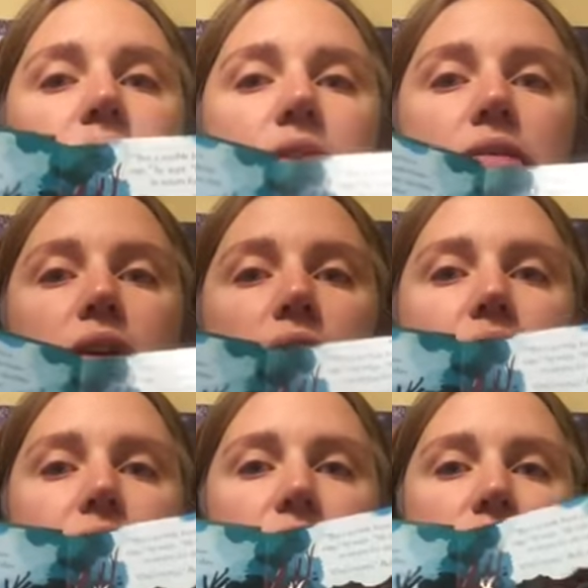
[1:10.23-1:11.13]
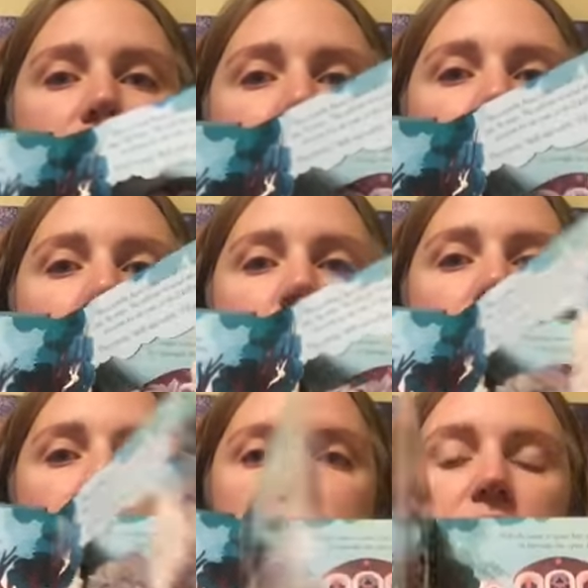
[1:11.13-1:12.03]
favorite, and these are
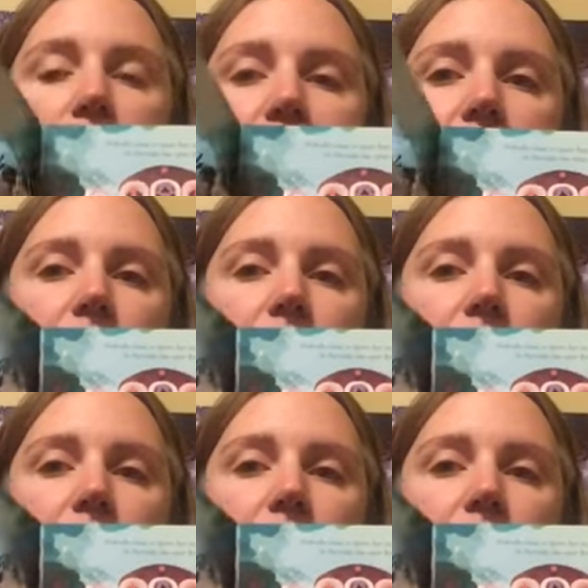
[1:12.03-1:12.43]
no exception.